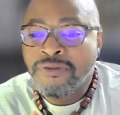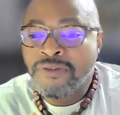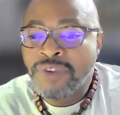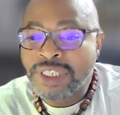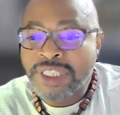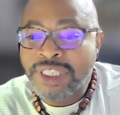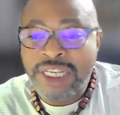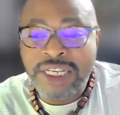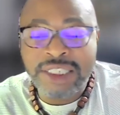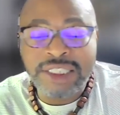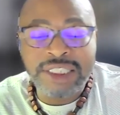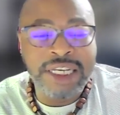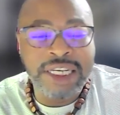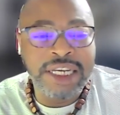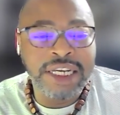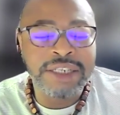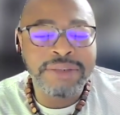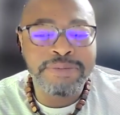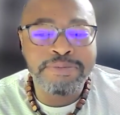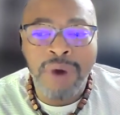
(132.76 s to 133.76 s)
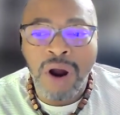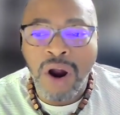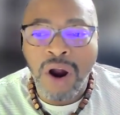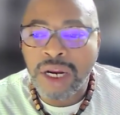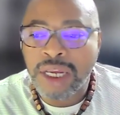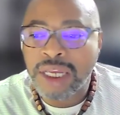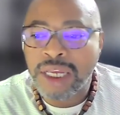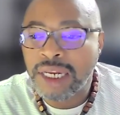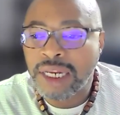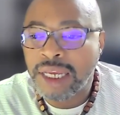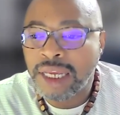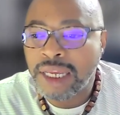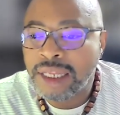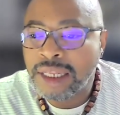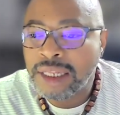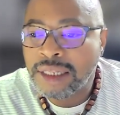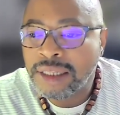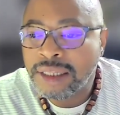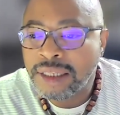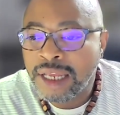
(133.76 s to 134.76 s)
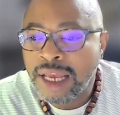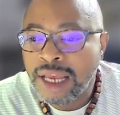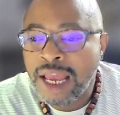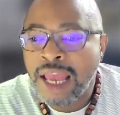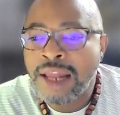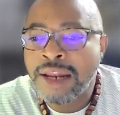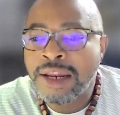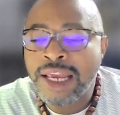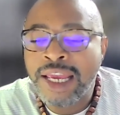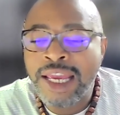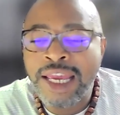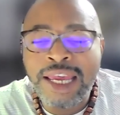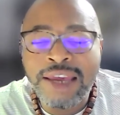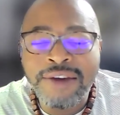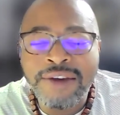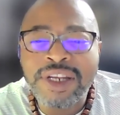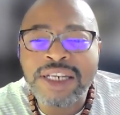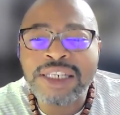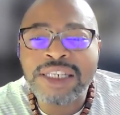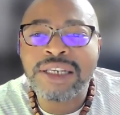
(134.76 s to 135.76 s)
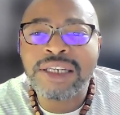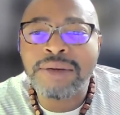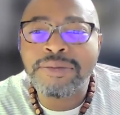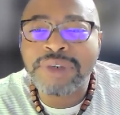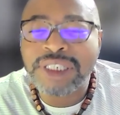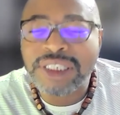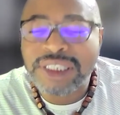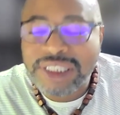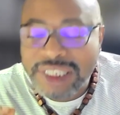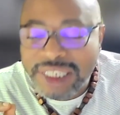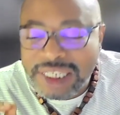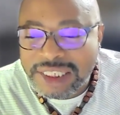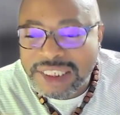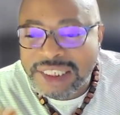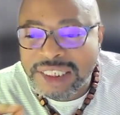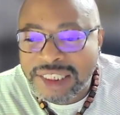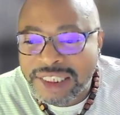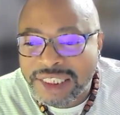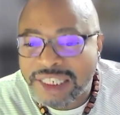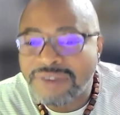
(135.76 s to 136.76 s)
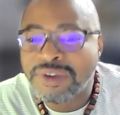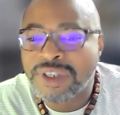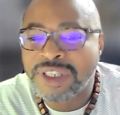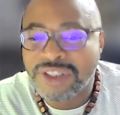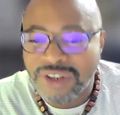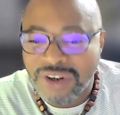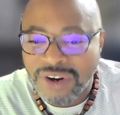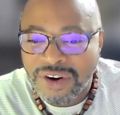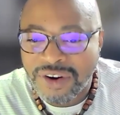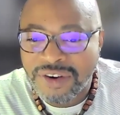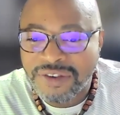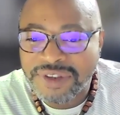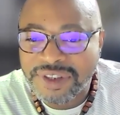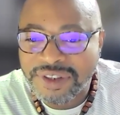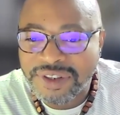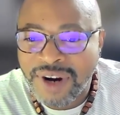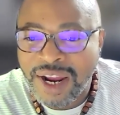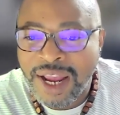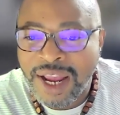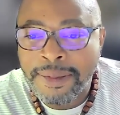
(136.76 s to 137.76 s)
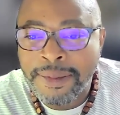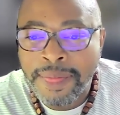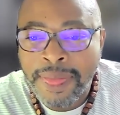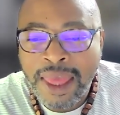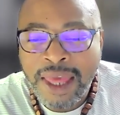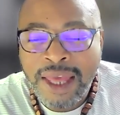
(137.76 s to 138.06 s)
facilities, marketing, and even some contingency reserves, right?